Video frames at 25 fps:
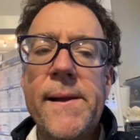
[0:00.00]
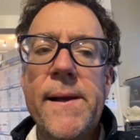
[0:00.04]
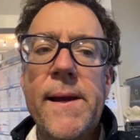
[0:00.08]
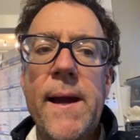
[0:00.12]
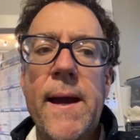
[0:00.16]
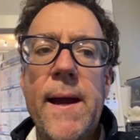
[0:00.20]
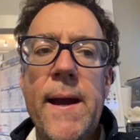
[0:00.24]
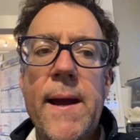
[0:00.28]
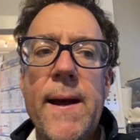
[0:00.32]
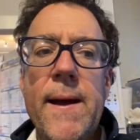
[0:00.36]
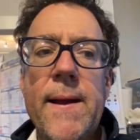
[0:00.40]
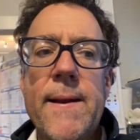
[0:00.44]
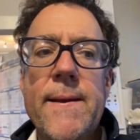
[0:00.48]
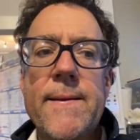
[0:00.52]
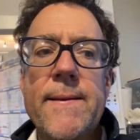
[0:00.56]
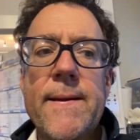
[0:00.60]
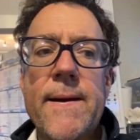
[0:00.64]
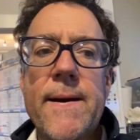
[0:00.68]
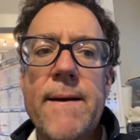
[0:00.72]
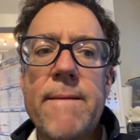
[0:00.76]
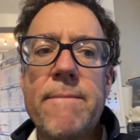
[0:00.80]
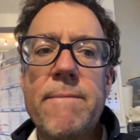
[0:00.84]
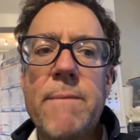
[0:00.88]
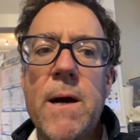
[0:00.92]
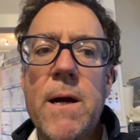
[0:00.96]
And
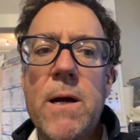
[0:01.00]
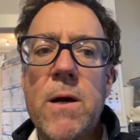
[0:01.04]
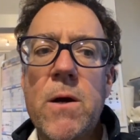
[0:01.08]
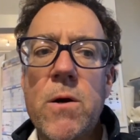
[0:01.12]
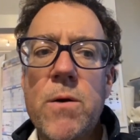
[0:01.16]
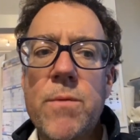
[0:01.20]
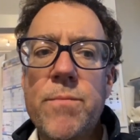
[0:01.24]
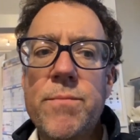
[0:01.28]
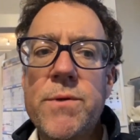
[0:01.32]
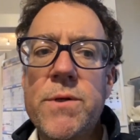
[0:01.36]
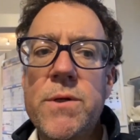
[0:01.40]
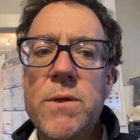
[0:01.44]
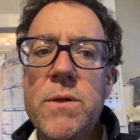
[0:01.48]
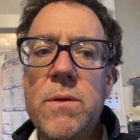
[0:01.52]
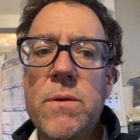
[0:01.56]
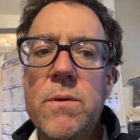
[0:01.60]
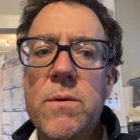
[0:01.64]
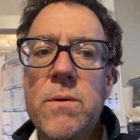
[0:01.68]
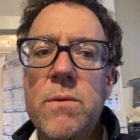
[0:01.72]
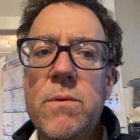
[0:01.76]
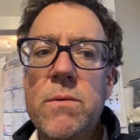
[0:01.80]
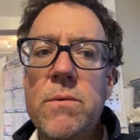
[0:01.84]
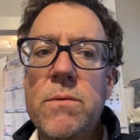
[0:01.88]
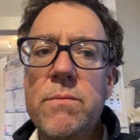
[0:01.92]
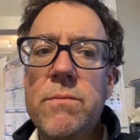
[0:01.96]
I hope
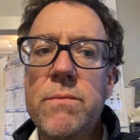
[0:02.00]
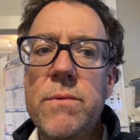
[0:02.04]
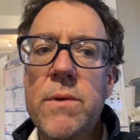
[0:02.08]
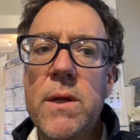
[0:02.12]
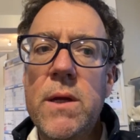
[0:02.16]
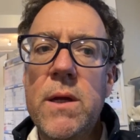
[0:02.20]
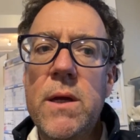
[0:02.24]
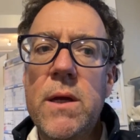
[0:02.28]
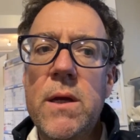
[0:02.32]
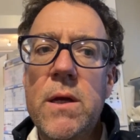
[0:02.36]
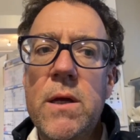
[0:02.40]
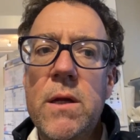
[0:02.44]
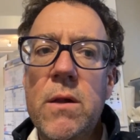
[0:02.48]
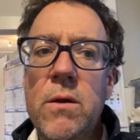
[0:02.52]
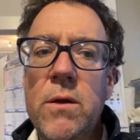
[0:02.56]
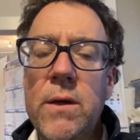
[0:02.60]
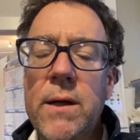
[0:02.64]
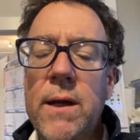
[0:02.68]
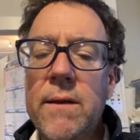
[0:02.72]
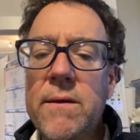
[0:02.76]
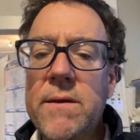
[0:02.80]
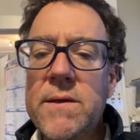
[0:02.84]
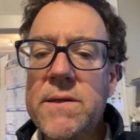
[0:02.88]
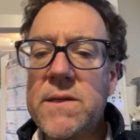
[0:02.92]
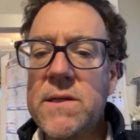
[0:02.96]
to look
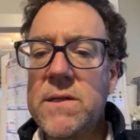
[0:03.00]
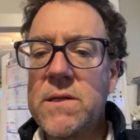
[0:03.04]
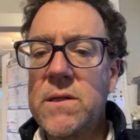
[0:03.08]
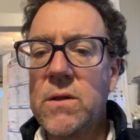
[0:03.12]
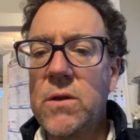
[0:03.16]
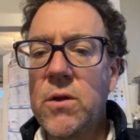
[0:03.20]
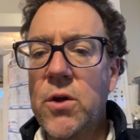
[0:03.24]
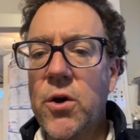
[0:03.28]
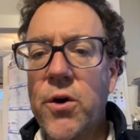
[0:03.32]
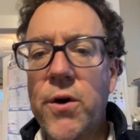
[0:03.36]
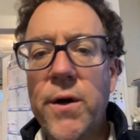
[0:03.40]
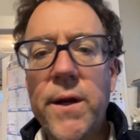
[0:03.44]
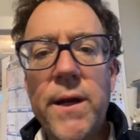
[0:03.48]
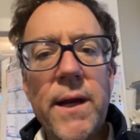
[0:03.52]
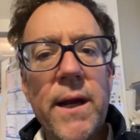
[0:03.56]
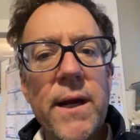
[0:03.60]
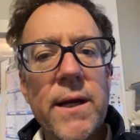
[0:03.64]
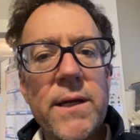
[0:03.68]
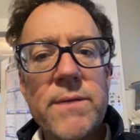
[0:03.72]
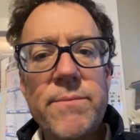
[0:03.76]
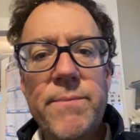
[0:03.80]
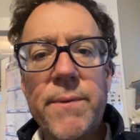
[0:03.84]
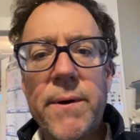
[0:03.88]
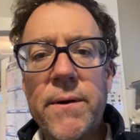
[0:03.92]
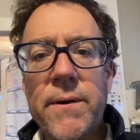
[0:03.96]
at this as a learning
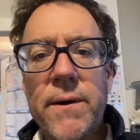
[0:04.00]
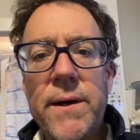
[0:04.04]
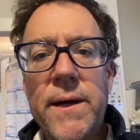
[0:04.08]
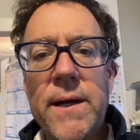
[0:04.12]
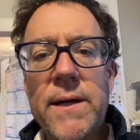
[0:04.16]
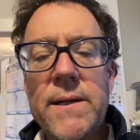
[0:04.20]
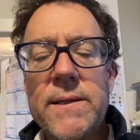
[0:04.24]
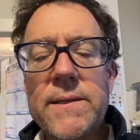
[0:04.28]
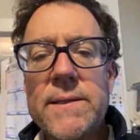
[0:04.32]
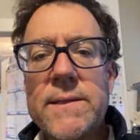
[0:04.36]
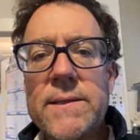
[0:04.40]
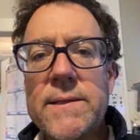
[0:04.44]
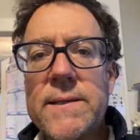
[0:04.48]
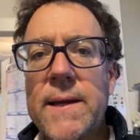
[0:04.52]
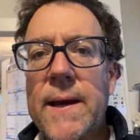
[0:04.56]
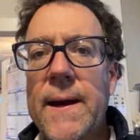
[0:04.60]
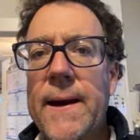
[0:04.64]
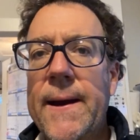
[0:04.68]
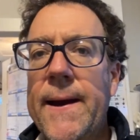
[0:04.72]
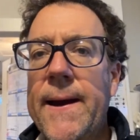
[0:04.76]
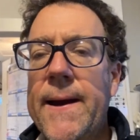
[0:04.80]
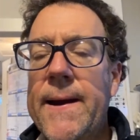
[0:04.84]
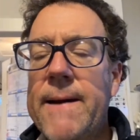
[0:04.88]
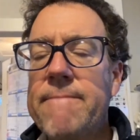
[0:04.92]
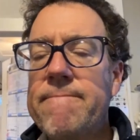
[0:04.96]
experience.
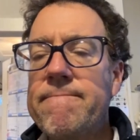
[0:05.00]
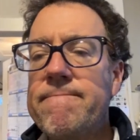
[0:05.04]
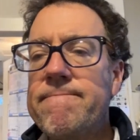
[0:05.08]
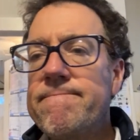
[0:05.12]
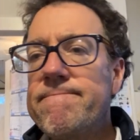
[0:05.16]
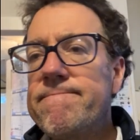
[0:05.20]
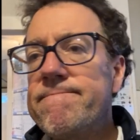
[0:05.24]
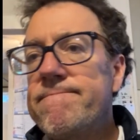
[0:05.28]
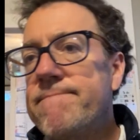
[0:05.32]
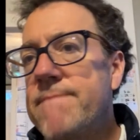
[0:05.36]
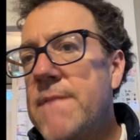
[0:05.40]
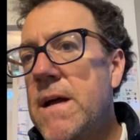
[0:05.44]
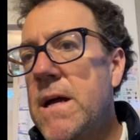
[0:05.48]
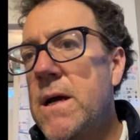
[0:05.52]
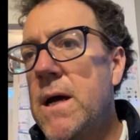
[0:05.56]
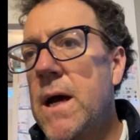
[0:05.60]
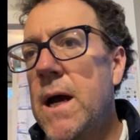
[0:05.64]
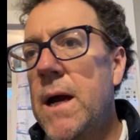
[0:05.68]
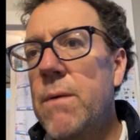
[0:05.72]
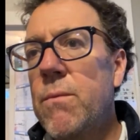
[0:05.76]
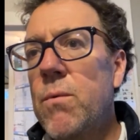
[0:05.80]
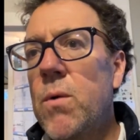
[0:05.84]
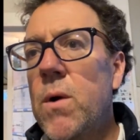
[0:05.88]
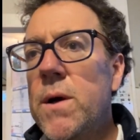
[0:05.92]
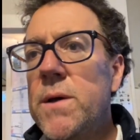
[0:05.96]
I
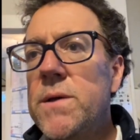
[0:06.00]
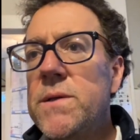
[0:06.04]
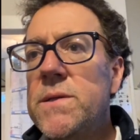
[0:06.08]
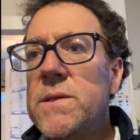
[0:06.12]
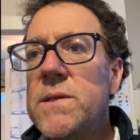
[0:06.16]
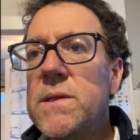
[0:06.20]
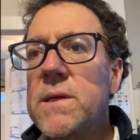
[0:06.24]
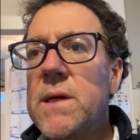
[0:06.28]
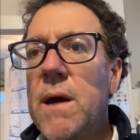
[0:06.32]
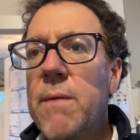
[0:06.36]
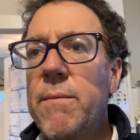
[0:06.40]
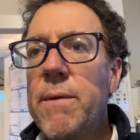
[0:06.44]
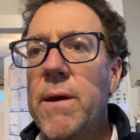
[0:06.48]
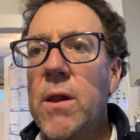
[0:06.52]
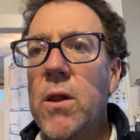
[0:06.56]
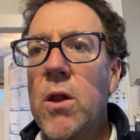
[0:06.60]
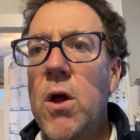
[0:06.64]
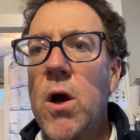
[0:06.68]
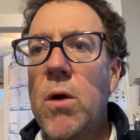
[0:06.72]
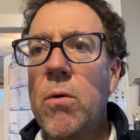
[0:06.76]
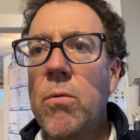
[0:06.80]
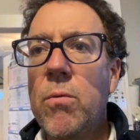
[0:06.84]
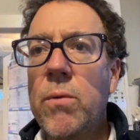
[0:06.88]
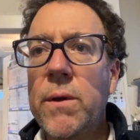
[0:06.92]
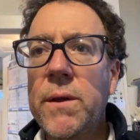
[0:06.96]
was coming
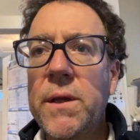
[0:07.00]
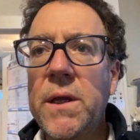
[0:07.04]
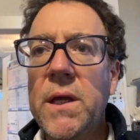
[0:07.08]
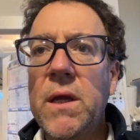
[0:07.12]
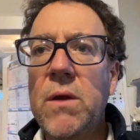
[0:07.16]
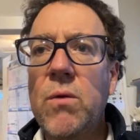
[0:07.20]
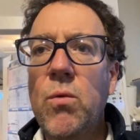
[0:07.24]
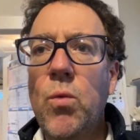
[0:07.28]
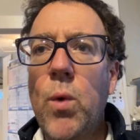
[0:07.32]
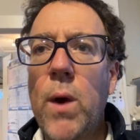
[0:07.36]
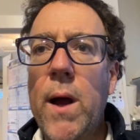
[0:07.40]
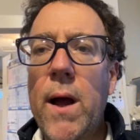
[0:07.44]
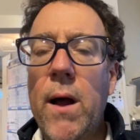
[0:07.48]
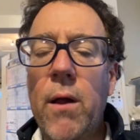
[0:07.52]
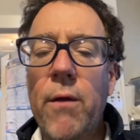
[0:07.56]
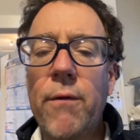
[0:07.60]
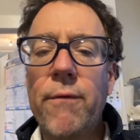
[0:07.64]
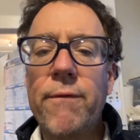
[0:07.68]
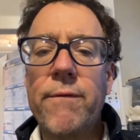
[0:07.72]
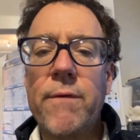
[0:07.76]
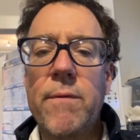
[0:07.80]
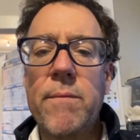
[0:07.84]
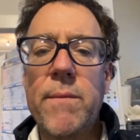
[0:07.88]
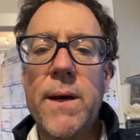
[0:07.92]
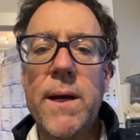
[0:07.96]
along really well
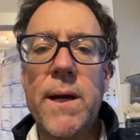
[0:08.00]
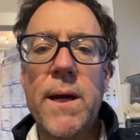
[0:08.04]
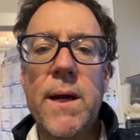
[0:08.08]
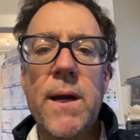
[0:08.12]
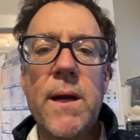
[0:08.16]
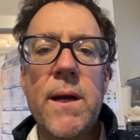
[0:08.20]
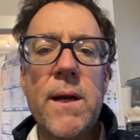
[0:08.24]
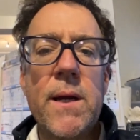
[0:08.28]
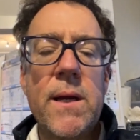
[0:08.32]
for my,